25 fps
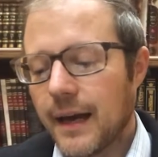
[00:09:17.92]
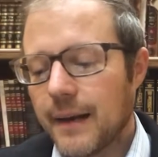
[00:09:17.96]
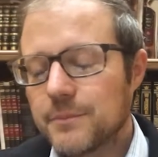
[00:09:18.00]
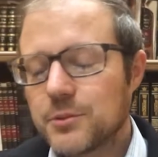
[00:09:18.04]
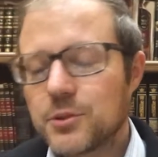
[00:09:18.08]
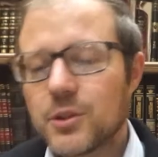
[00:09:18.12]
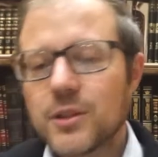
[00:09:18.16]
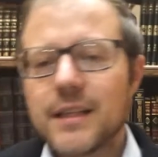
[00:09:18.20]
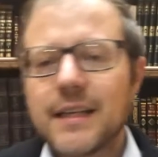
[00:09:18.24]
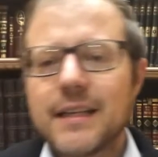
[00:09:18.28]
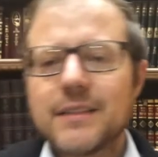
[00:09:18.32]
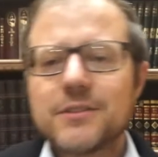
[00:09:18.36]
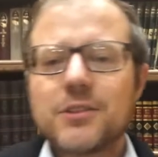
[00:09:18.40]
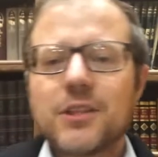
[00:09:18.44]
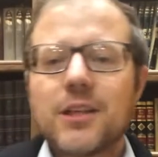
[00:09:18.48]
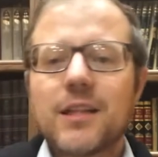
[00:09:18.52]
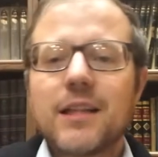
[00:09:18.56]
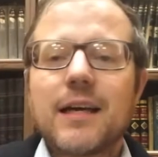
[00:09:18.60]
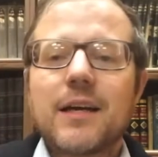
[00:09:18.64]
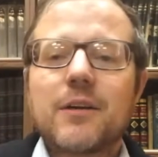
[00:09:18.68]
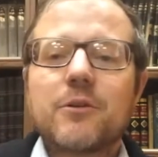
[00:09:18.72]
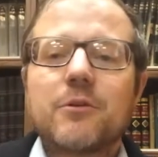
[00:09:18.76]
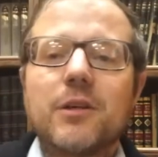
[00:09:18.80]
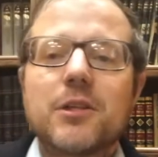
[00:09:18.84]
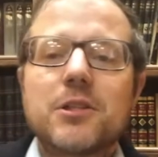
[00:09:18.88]
So the answer to
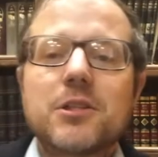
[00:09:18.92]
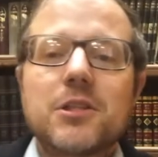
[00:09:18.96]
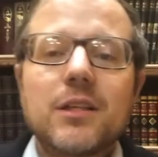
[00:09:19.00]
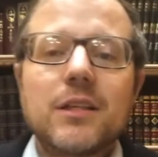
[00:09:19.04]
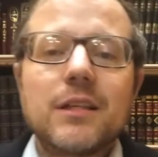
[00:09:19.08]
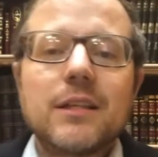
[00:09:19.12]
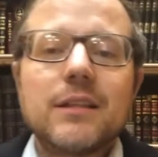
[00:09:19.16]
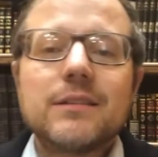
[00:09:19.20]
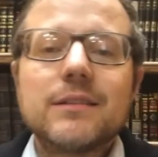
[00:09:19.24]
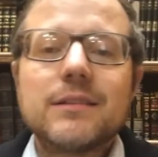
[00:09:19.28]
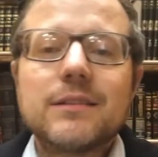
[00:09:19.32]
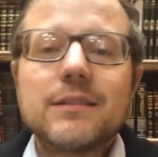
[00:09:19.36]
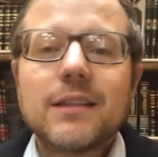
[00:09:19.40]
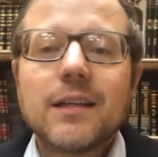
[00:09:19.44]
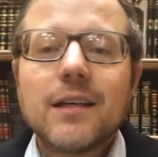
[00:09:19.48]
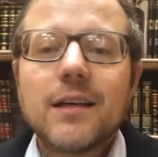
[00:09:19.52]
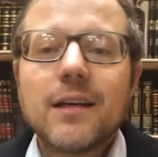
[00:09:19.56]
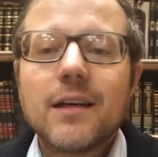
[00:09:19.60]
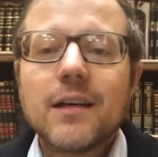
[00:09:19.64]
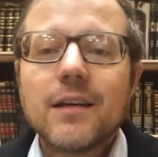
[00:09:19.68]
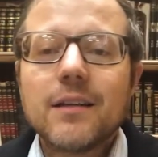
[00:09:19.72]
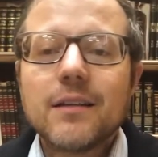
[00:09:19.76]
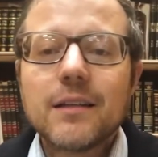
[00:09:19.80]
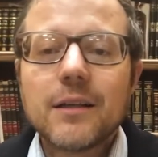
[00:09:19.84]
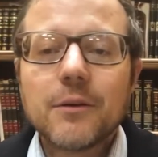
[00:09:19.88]
that question is
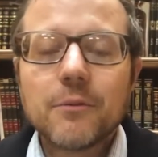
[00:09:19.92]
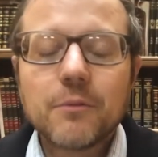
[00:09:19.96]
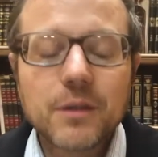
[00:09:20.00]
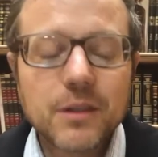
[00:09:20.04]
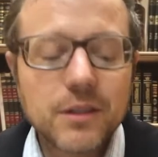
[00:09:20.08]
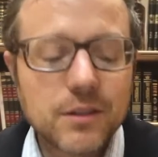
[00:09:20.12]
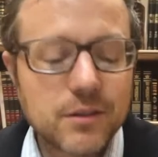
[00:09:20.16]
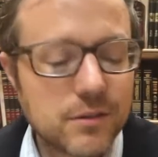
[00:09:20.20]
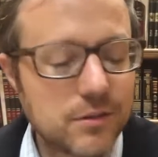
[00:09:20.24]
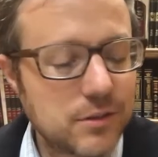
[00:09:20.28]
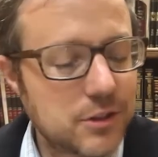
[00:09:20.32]
that we